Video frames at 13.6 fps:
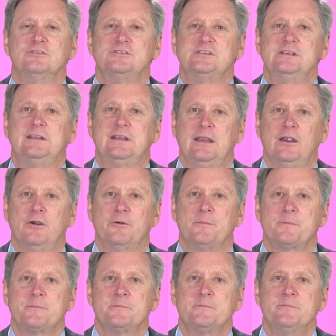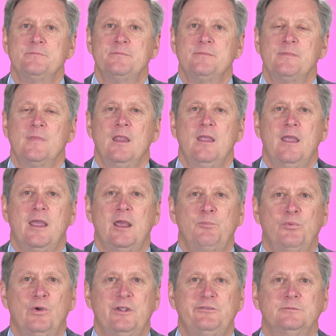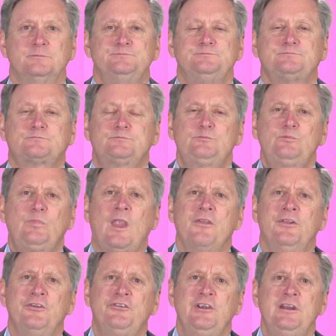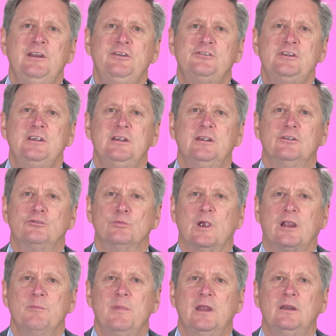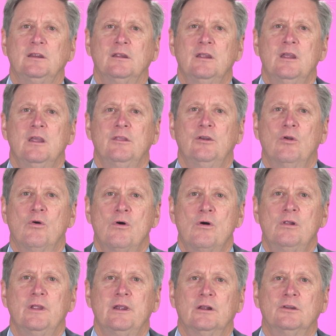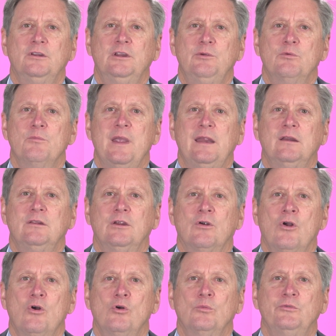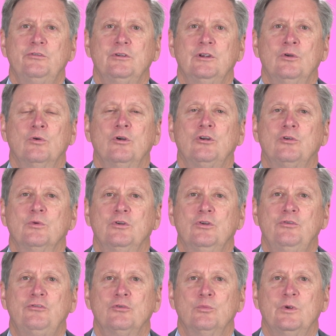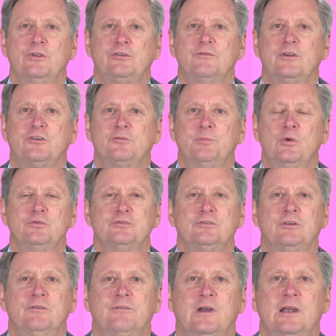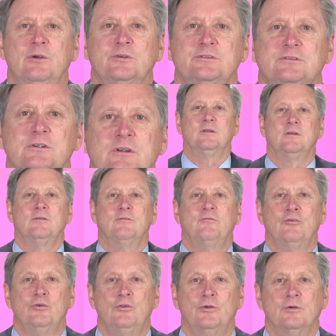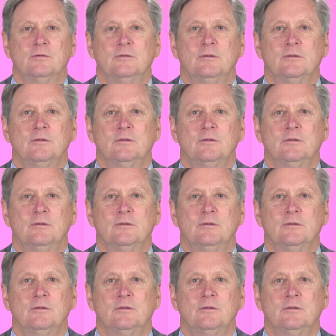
seek care. At present, the CDC is recommending that all elderly remain in their homes in order to reduce the risk of exposure to the virus. Further,